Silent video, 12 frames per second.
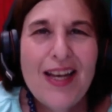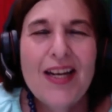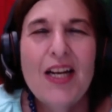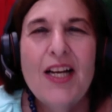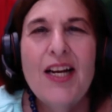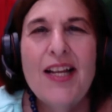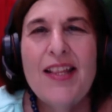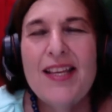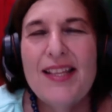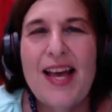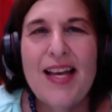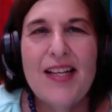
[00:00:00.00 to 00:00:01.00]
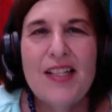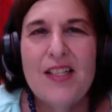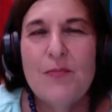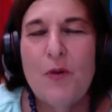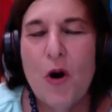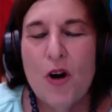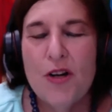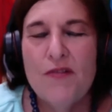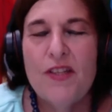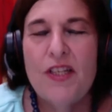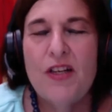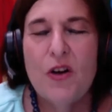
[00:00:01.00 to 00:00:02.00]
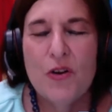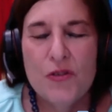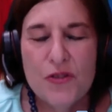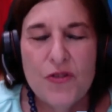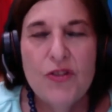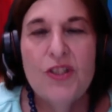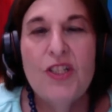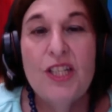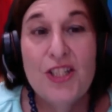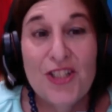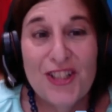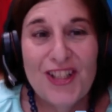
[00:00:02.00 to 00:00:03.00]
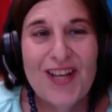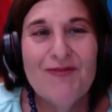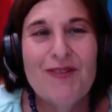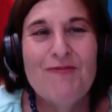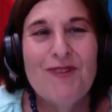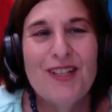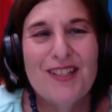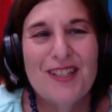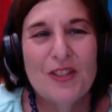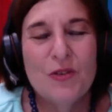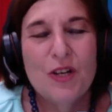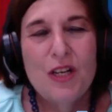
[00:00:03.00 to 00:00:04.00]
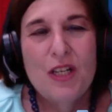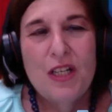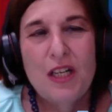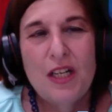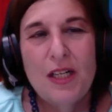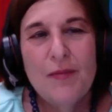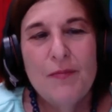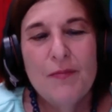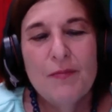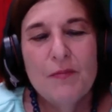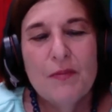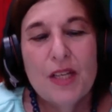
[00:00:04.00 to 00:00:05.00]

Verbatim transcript: And I, and I think that is part of the also the teaching that we want to um,